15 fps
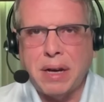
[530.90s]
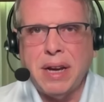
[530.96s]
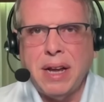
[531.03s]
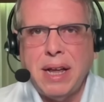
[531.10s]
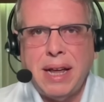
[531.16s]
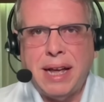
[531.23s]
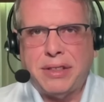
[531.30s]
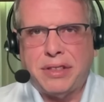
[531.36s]

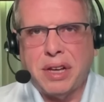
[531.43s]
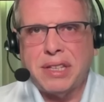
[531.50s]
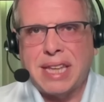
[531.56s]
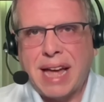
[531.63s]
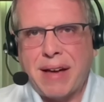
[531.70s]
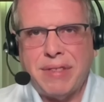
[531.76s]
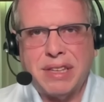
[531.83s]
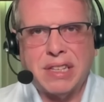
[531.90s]
it does have
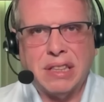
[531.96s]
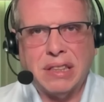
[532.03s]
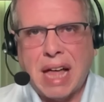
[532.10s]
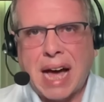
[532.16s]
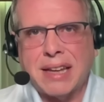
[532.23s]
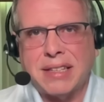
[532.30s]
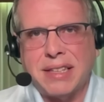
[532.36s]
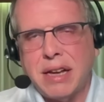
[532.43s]
this locked
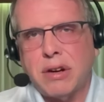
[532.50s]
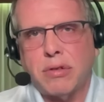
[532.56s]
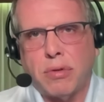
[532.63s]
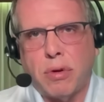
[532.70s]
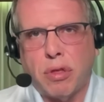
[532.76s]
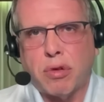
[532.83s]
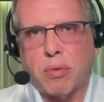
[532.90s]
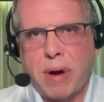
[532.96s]
in
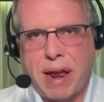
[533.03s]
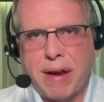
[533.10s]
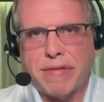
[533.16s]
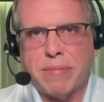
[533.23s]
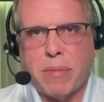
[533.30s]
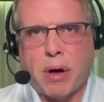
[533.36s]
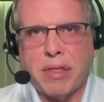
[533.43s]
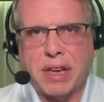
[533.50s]
growth rate from all
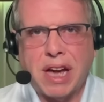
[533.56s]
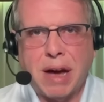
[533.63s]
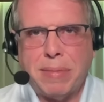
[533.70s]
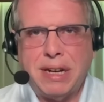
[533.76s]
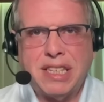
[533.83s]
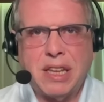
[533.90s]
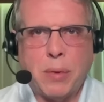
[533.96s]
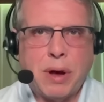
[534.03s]
the companies that
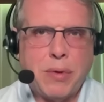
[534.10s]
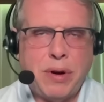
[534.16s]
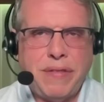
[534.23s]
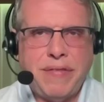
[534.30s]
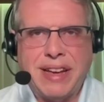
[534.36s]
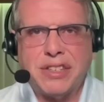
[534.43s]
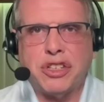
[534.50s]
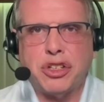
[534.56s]
want to
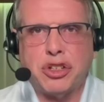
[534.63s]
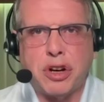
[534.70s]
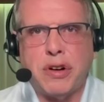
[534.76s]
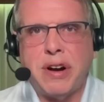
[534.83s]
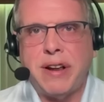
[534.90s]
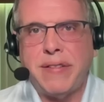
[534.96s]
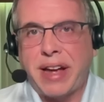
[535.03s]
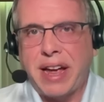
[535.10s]
invest in generative
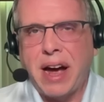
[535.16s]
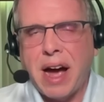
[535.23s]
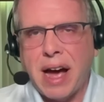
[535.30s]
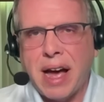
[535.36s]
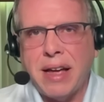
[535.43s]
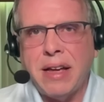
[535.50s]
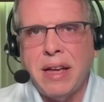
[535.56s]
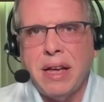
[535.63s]
AI.
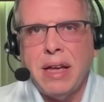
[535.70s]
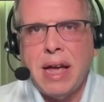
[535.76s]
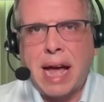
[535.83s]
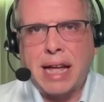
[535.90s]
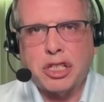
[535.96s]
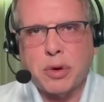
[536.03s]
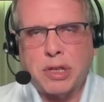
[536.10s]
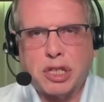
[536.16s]
And
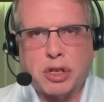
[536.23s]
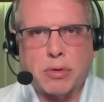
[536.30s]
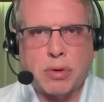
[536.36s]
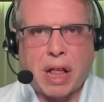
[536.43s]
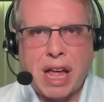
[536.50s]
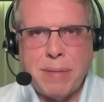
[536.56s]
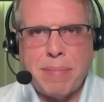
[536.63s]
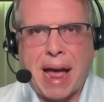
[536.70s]
so its broad
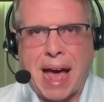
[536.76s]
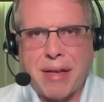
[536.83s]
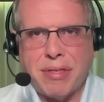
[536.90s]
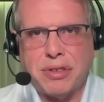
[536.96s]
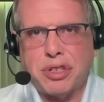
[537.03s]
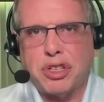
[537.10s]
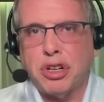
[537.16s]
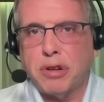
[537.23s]
path is
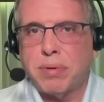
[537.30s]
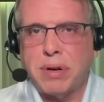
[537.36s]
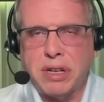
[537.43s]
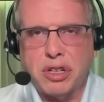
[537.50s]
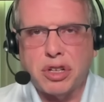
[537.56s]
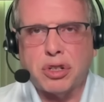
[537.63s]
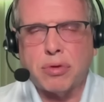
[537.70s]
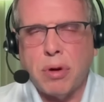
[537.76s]
still pretty
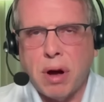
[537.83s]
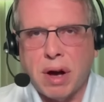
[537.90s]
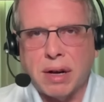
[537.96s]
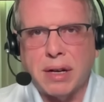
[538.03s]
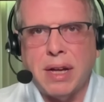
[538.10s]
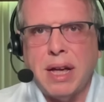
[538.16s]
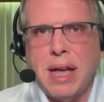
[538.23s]
strong. And